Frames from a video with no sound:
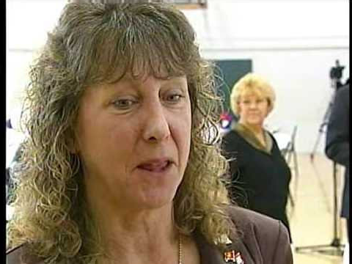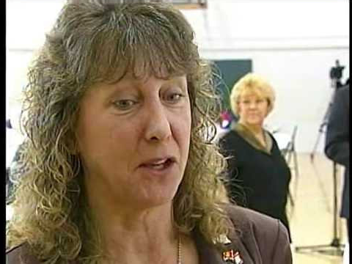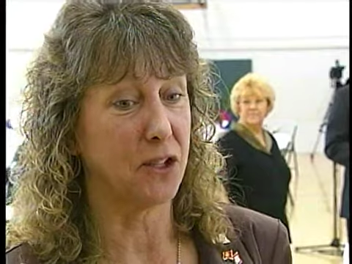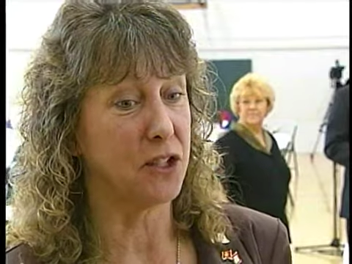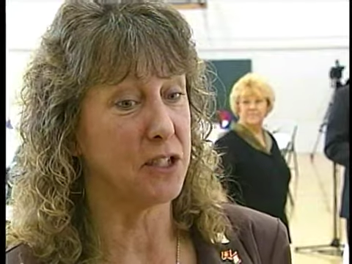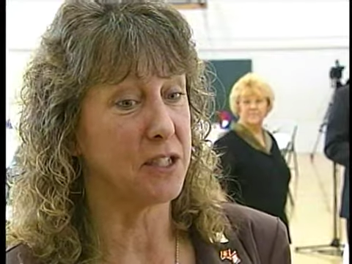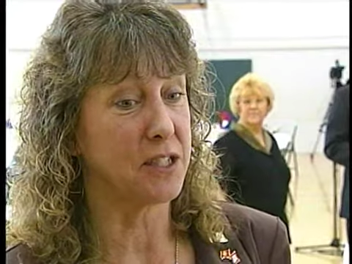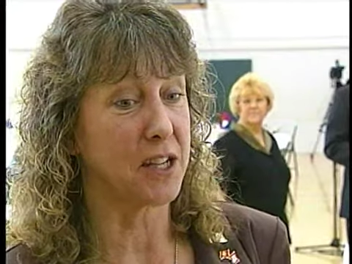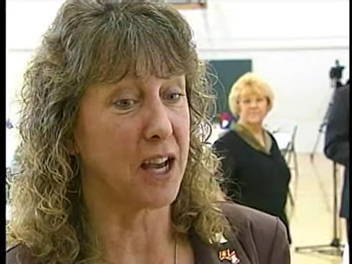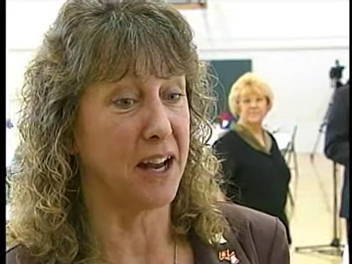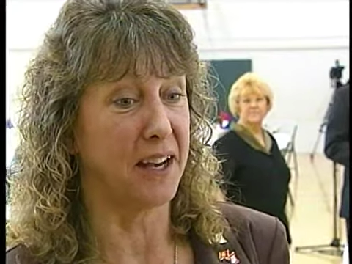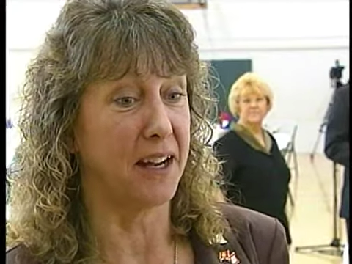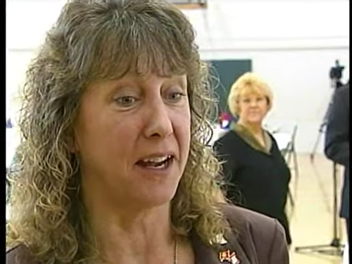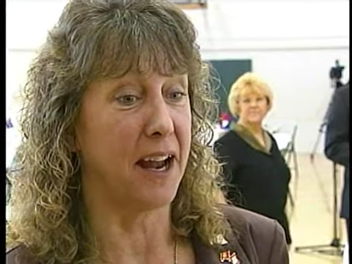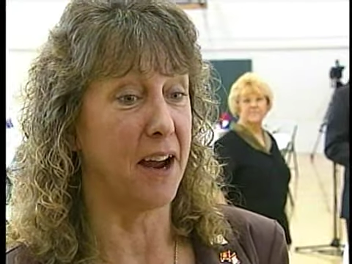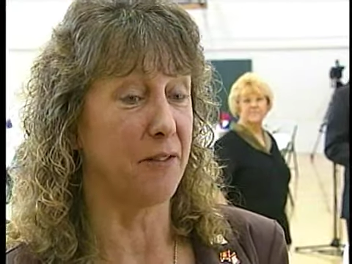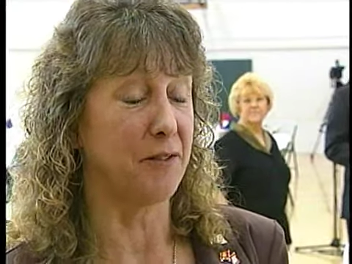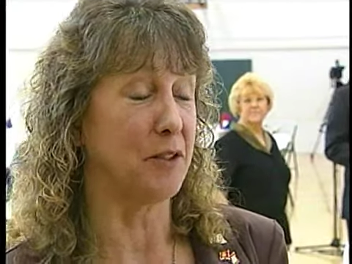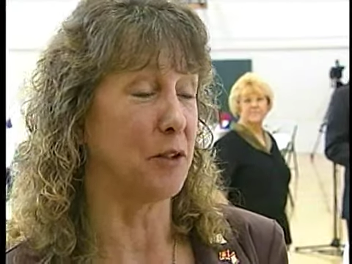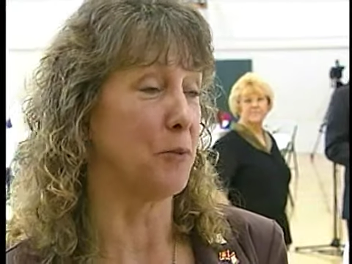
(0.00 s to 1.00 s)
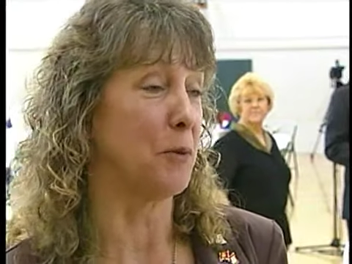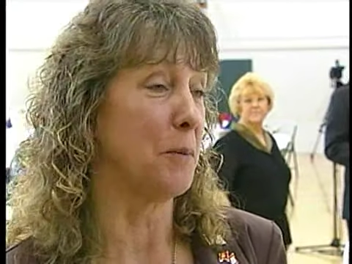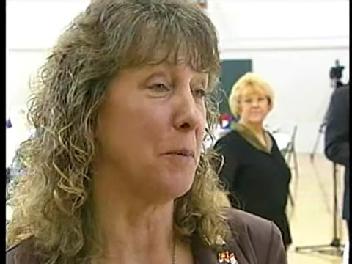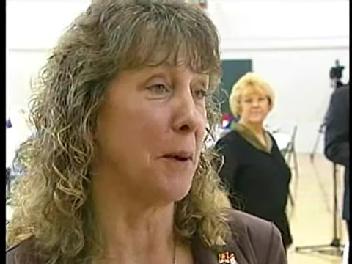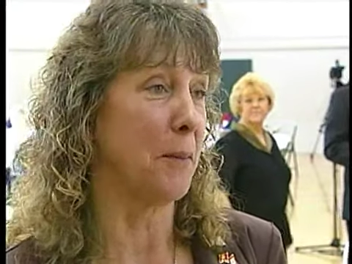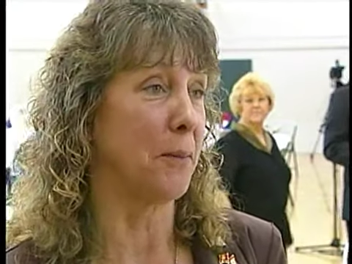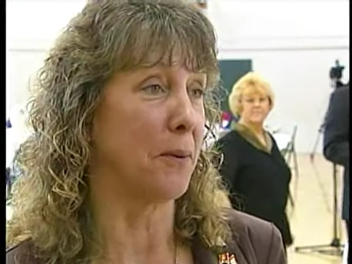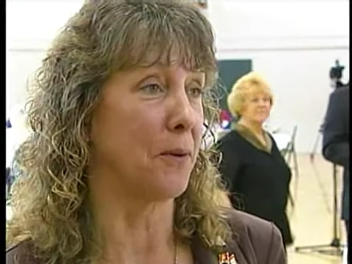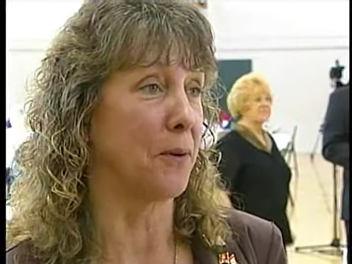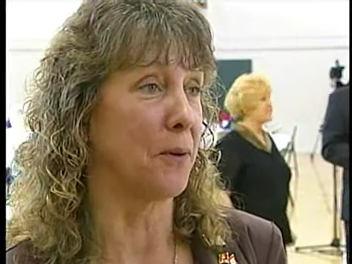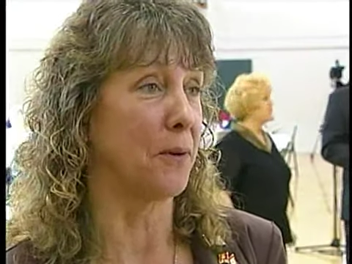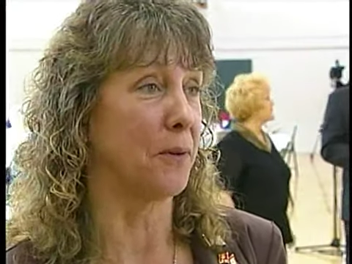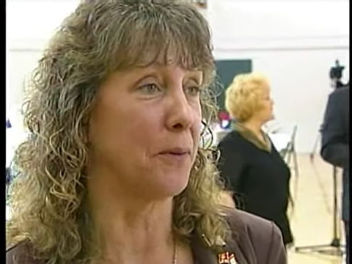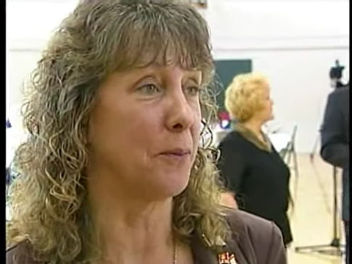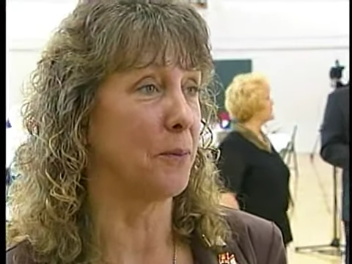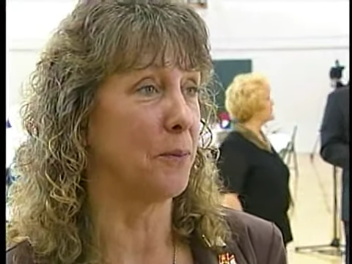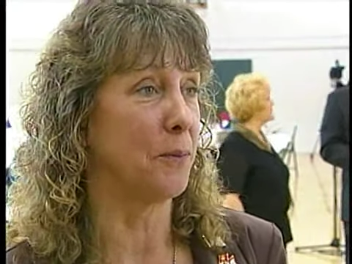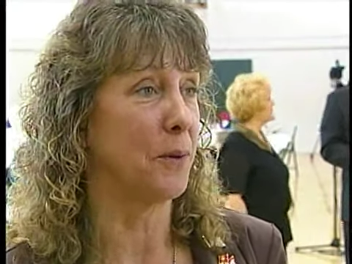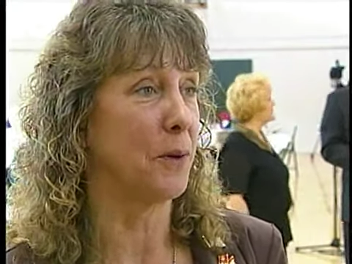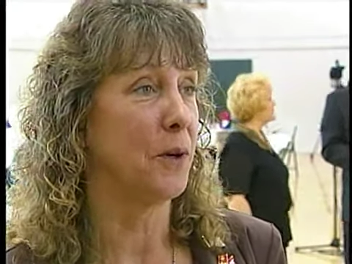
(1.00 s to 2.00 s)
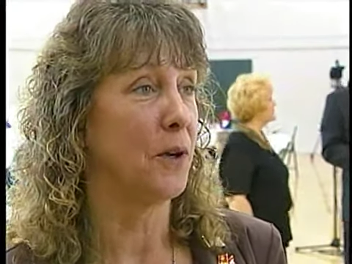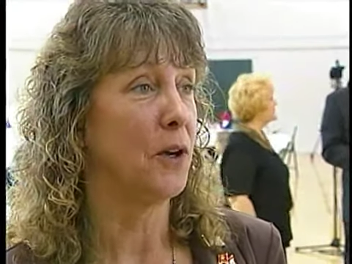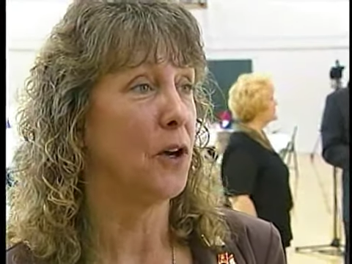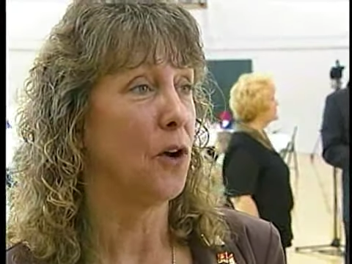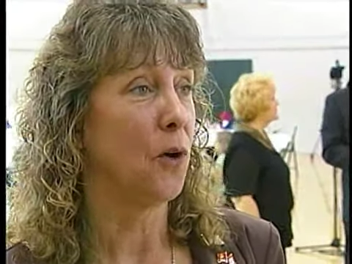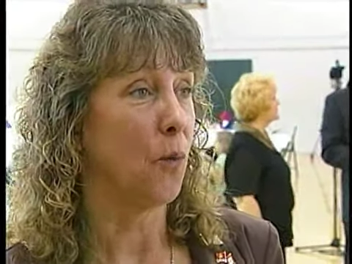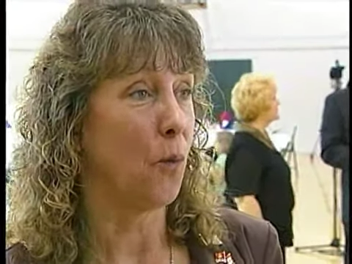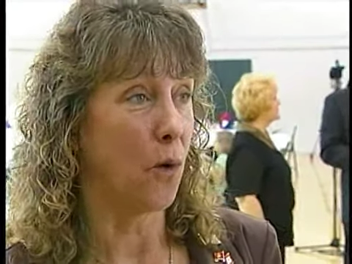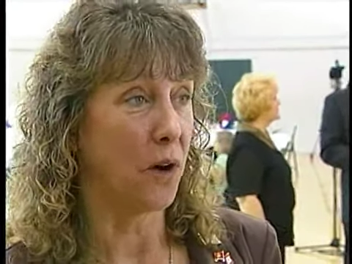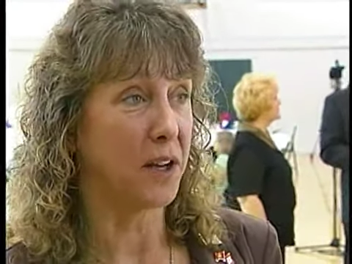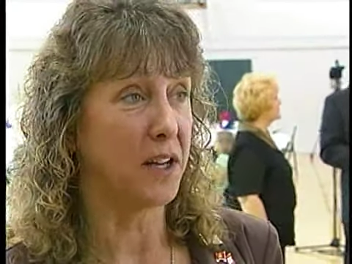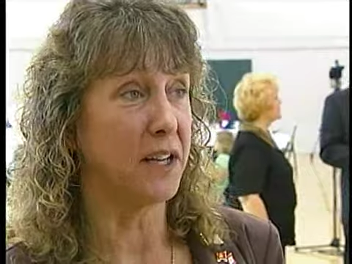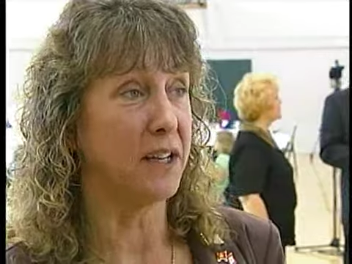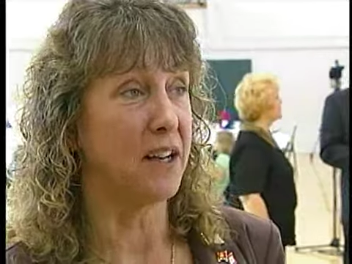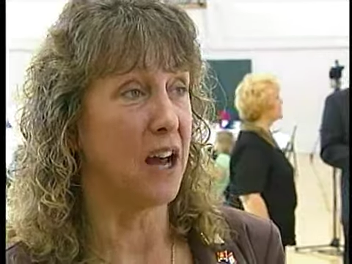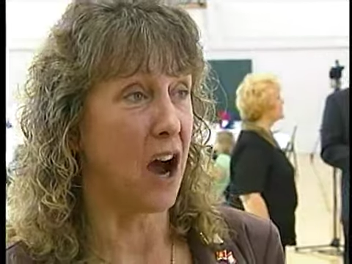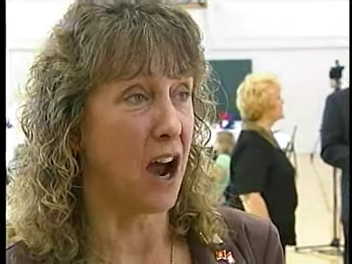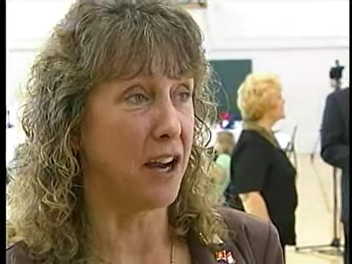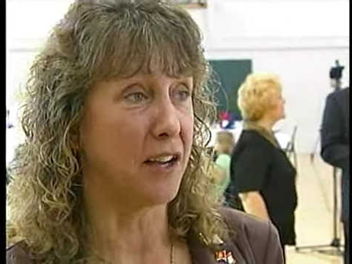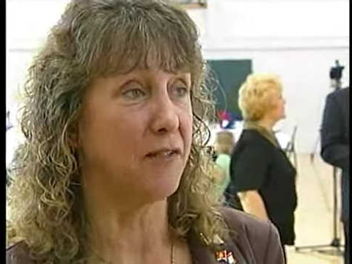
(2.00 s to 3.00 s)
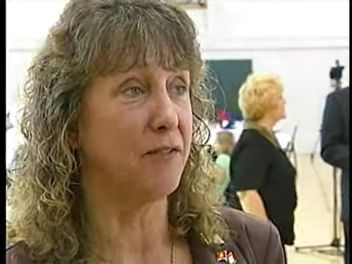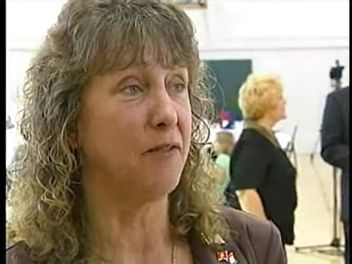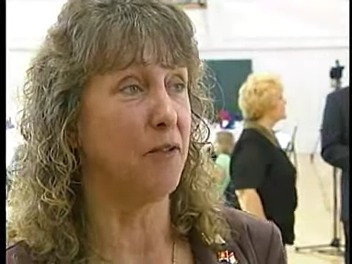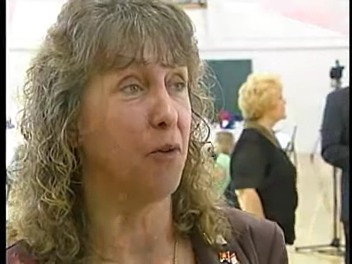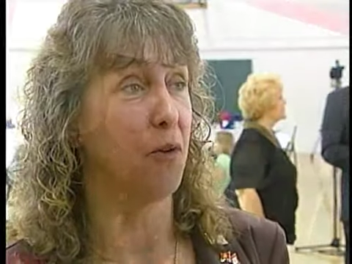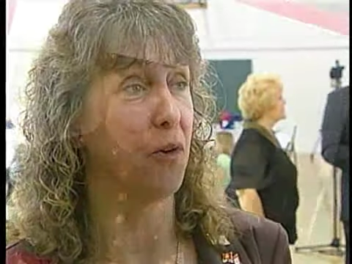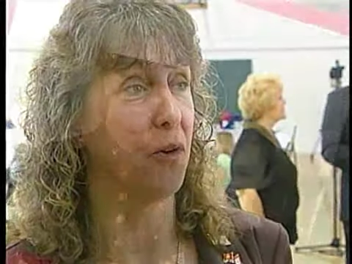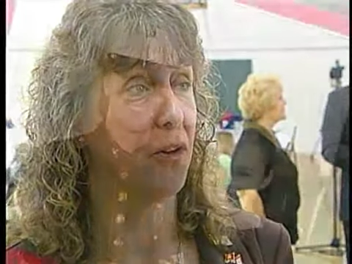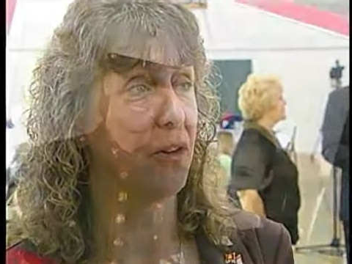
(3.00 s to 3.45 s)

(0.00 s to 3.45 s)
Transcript: You're just going to have to remember what he died for